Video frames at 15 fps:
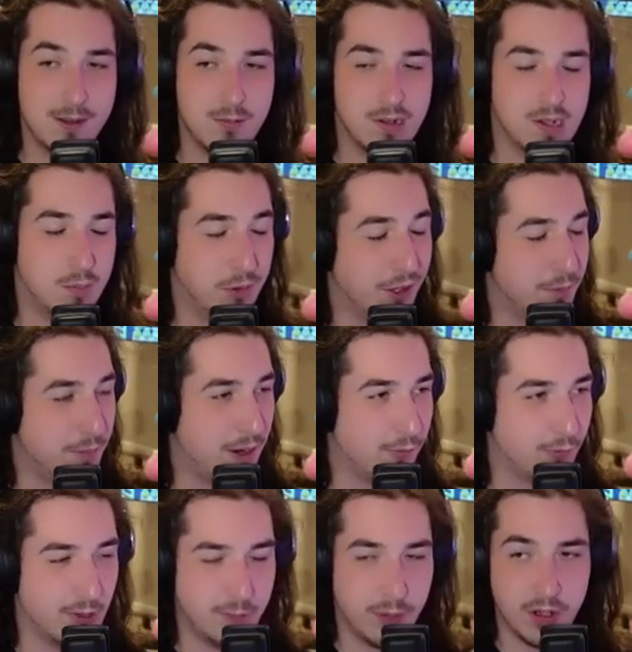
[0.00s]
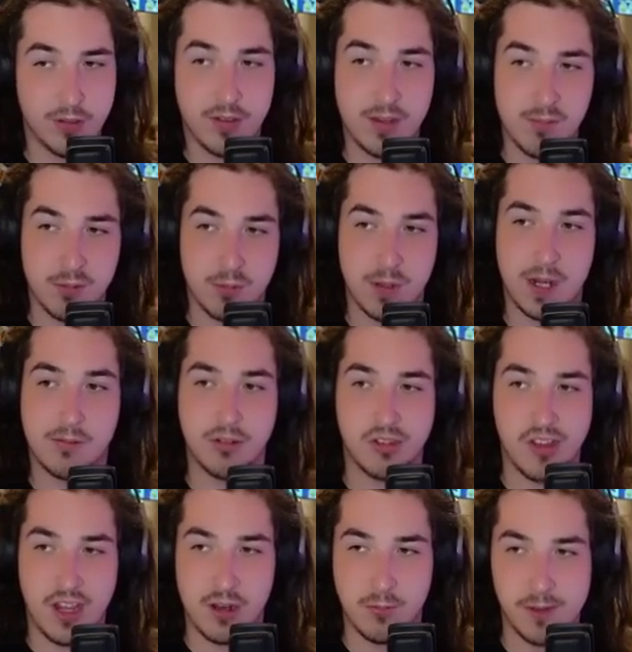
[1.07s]
We just build a powerful opponent team with whatever
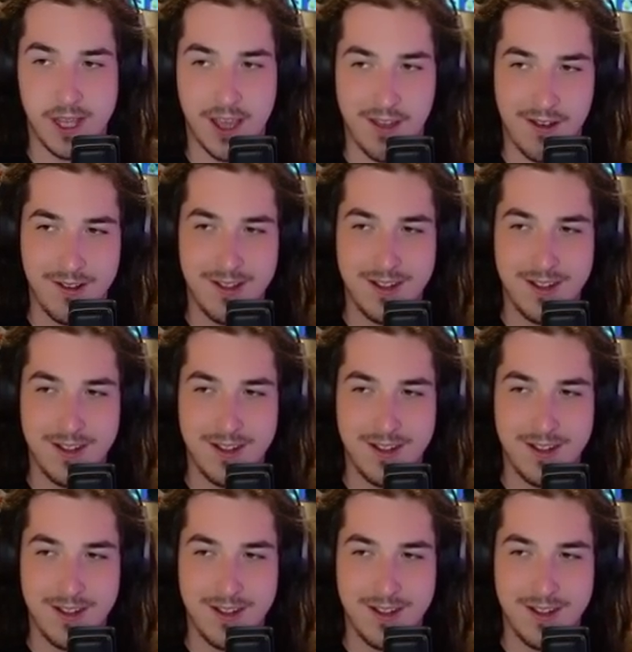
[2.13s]
Saiyan we get.